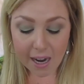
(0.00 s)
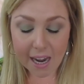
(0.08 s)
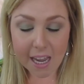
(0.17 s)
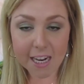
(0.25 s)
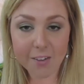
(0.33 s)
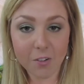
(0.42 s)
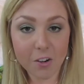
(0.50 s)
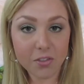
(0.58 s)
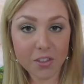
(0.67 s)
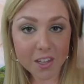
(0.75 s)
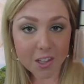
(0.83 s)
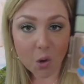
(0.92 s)
And for
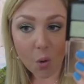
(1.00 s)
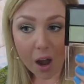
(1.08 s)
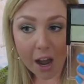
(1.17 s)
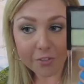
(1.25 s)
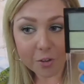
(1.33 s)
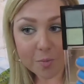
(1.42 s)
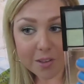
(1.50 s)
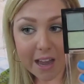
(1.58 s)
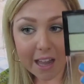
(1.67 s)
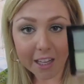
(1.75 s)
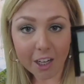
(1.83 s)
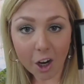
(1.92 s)
this quad from
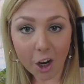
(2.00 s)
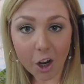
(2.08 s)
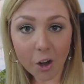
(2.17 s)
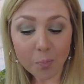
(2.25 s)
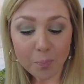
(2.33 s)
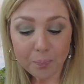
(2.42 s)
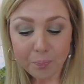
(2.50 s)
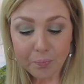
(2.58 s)
Sally Girl,